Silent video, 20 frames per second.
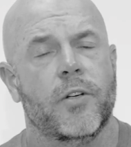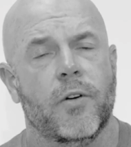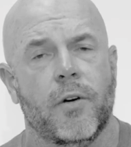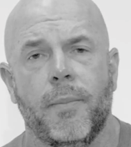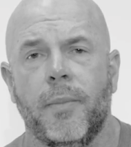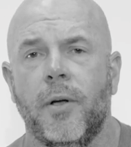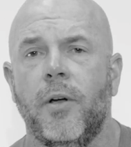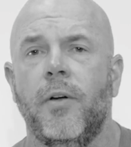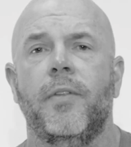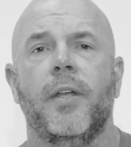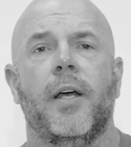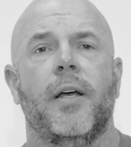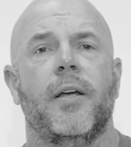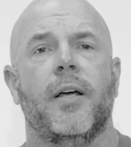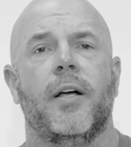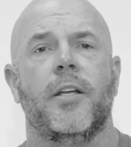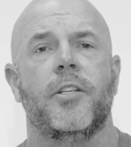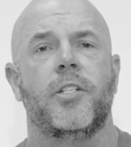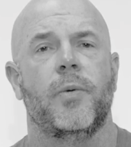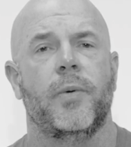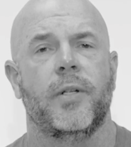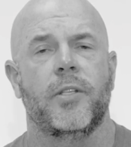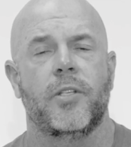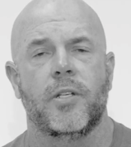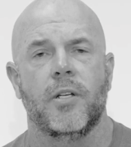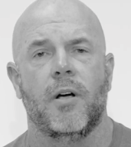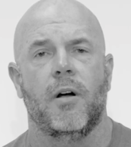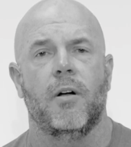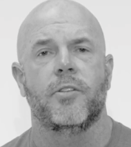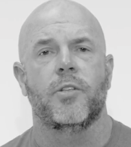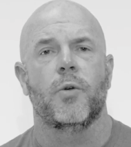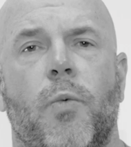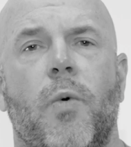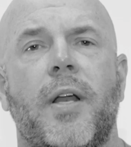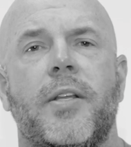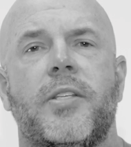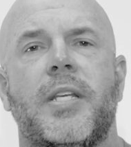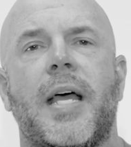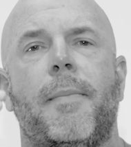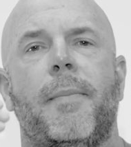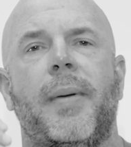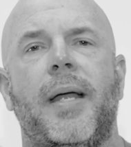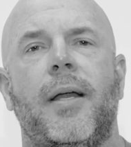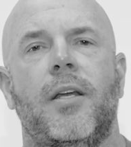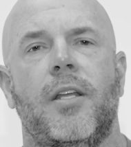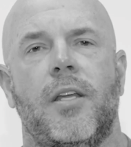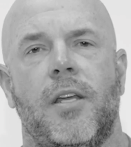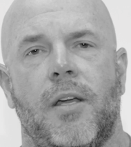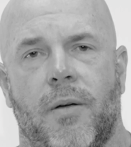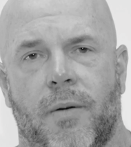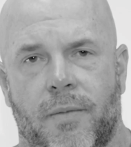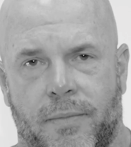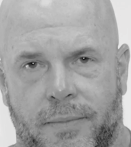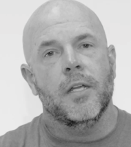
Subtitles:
to remove than it does to install. So what does that mean to you?